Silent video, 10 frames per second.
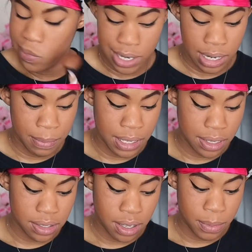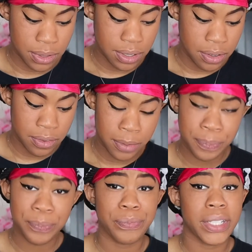And the month is almost over.
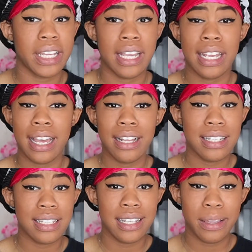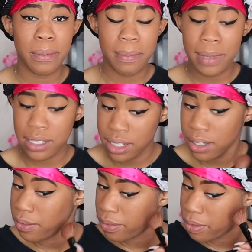And I just celebrate myself